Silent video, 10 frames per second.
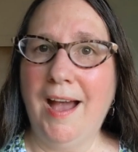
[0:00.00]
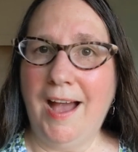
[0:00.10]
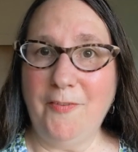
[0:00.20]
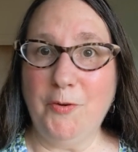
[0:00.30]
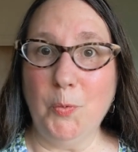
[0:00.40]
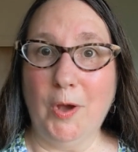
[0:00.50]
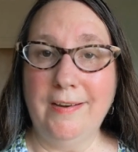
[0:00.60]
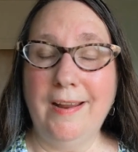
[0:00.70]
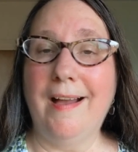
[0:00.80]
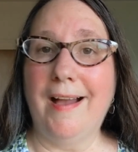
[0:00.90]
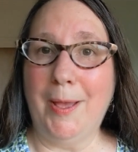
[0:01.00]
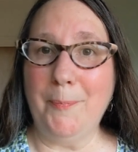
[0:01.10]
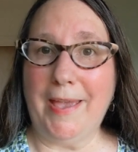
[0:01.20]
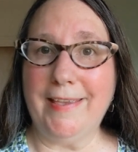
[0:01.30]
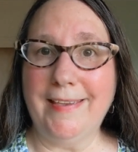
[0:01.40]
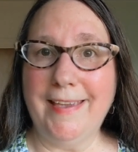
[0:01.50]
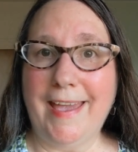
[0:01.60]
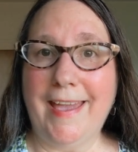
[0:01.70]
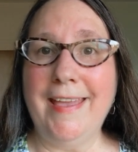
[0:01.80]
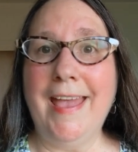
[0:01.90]
Hi everyone, I'm Peggy
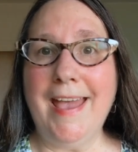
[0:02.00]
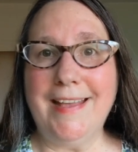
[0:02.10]
K,